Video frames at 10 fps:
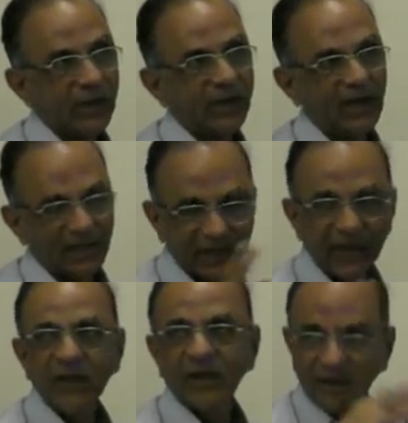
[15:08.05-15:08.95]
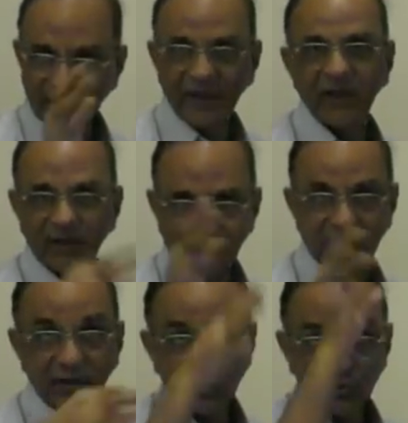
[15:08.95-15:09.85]
And again and again and
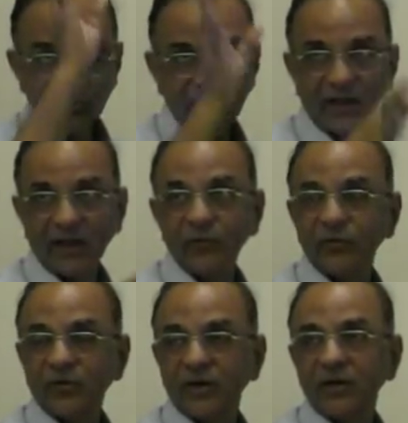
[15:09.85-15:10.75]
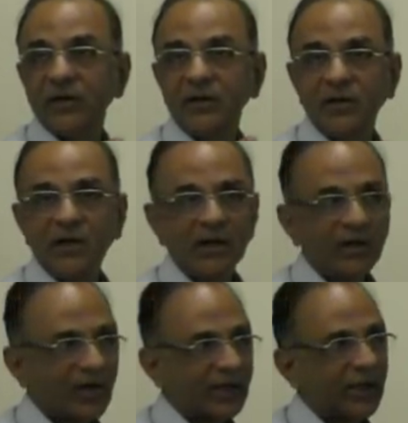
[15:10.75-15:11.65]
again, you'll see lines which are in the
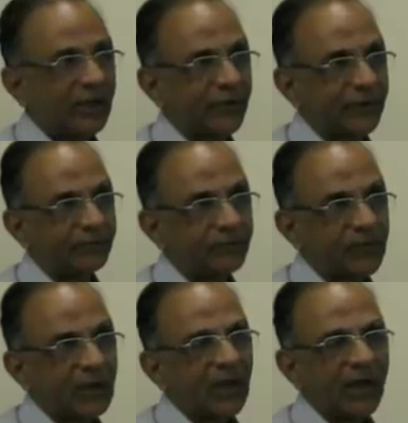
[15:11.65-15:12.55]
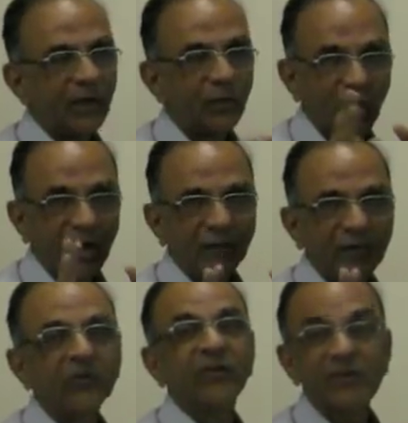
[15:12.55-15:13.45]
right atrium. And why?
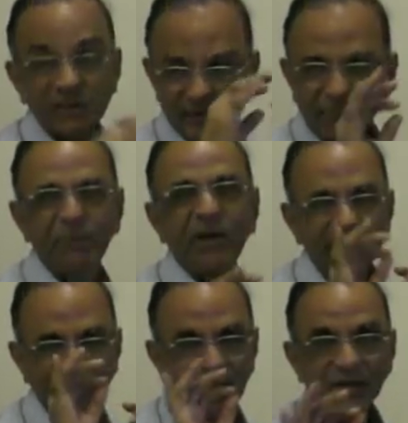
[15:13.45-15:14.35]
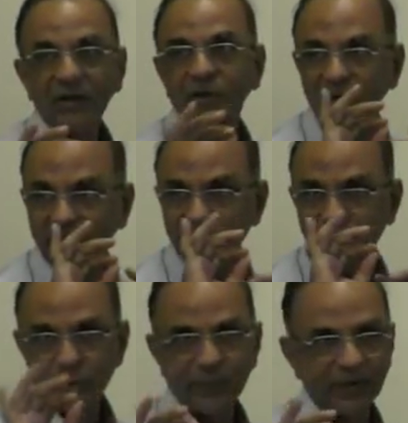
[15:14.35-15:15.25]
Because this is complete unadulterated
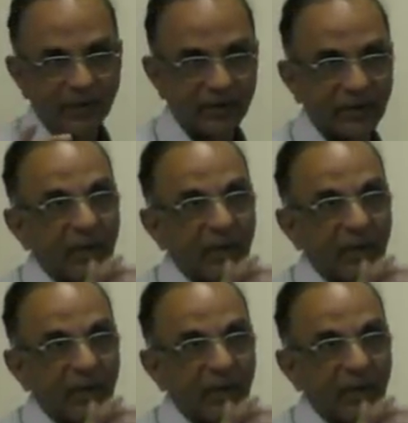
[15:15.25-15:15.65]
stupidity.